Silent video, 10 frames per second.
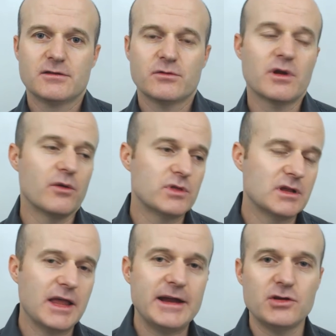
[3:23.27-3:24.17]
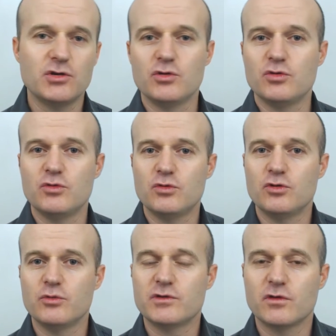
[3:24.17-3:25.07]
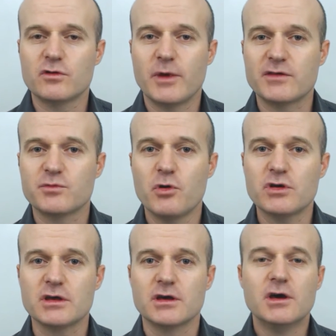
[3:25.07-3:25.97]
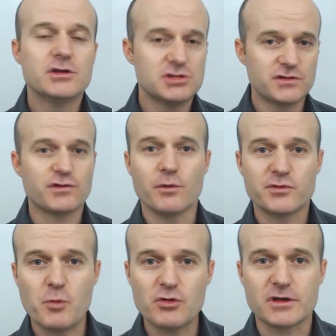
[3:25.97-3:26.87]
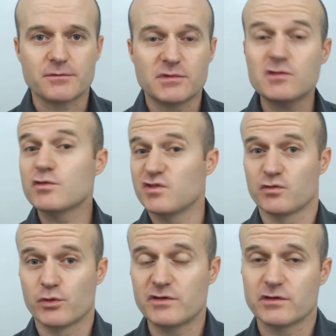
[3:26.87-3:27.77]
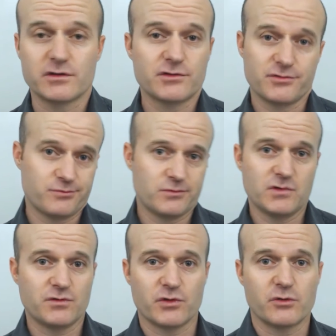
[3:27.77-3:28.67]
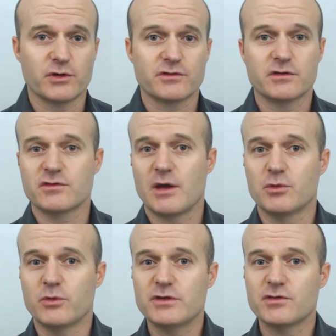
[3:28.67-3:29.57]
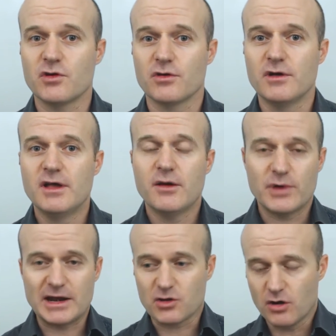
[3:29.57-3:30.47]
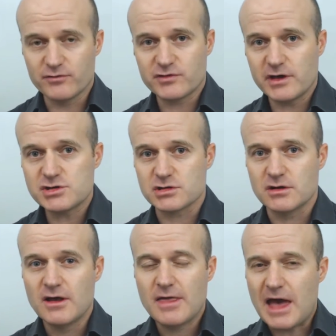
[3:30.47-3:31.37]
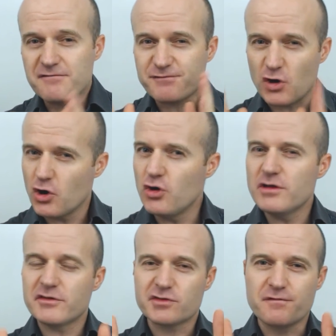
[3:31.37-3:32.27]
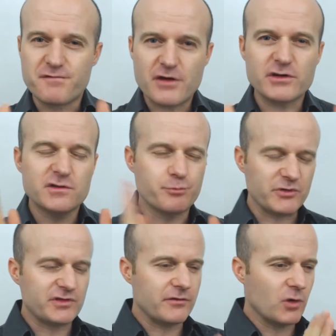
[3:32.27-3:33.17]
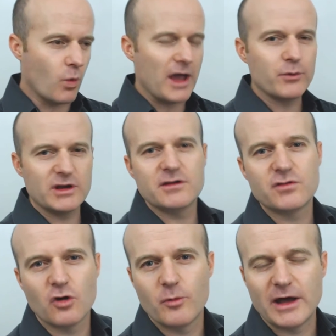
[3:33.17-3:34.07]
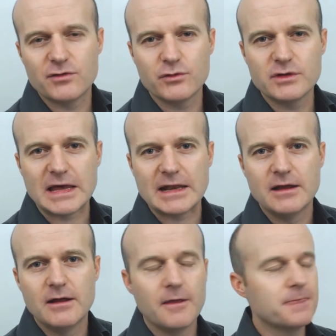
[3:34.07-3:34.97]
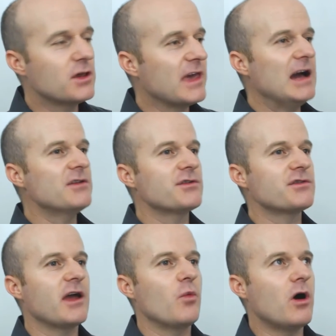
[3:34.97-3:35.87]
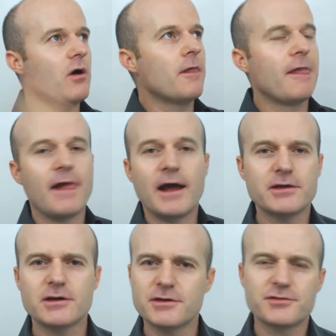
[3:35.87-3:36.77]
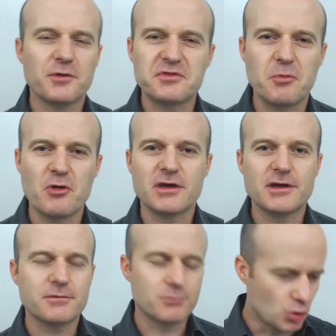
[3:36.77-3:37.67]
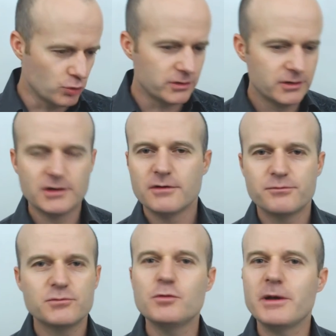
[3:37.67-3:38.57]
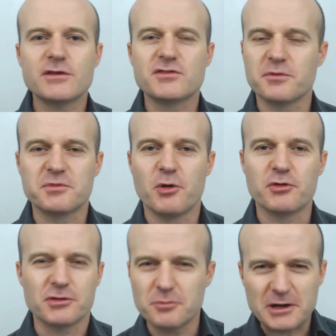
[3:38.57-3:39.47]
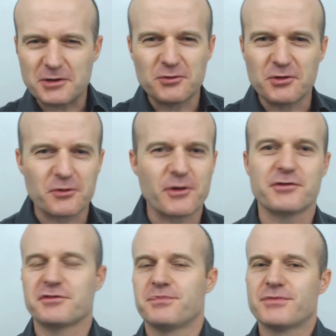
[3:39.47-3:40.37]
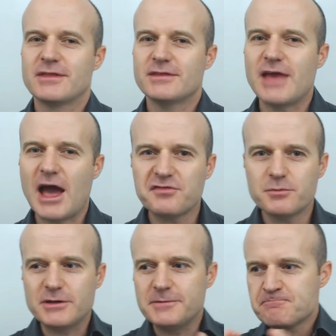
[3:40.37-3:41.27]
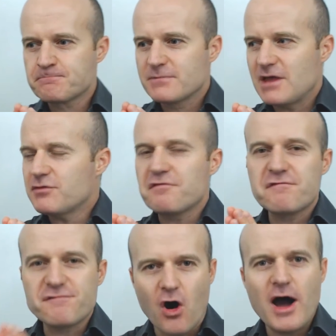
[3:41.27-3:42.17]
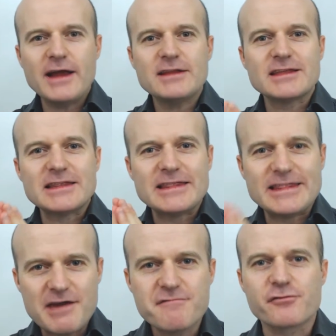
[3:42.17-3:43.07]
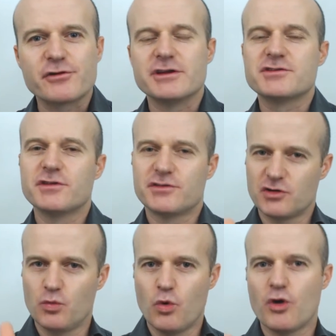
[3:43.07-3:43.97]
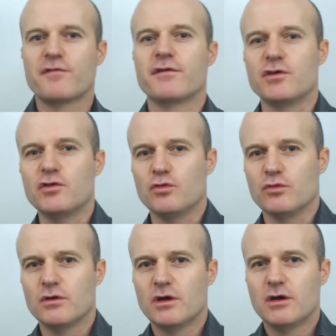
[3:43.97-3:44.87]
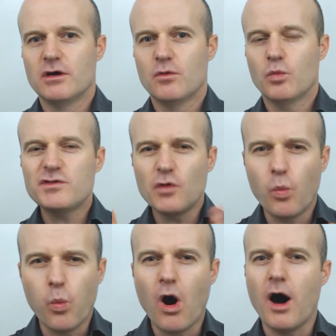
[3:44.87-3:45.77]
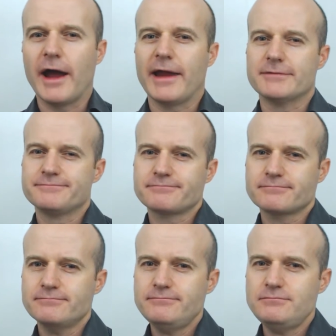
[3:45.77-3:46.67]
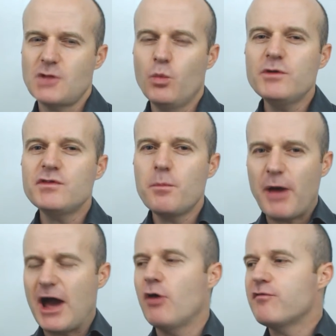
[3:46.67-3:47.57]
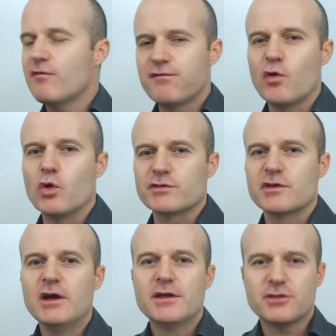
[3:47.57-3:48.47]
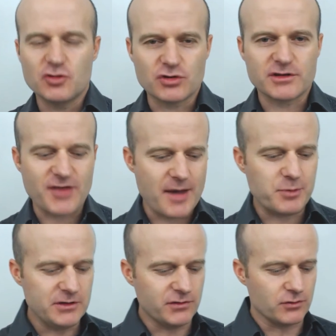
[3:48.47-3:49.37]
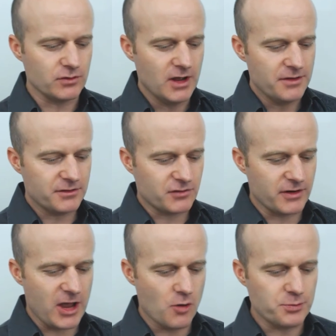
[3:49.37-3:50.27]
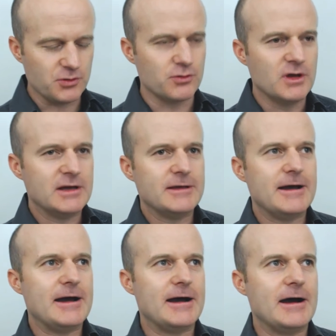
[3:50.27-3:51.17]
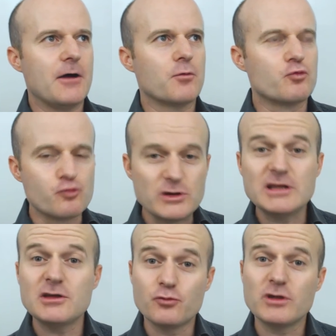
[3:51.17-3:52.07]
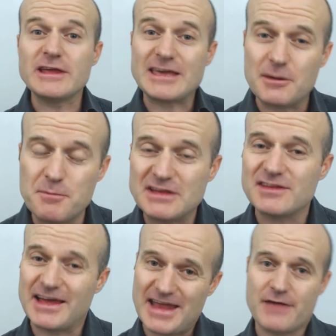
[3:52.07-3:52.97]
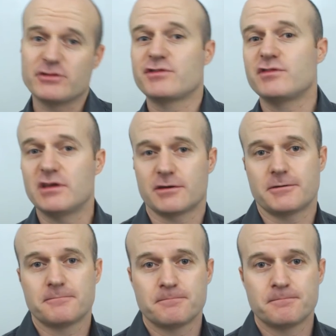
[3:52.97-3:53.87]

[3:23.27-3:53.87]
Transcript: So anyway, with the lady who who we talked about smoking, she stopped smoking. This was just recently, just just very recently, just a couple of weeks ago. We had a conversation, and for her, there was a very specific way we needed to go about doing that. You can't just say, "Well, are you going to stop smoking? Good, you better stop smoking. You better do it, or else." You have to be you have to find the leverage that's going to work for you. What's your why? What's the powerful force that you can tap into that's going to help you uh, really, really commit to that and have it stick?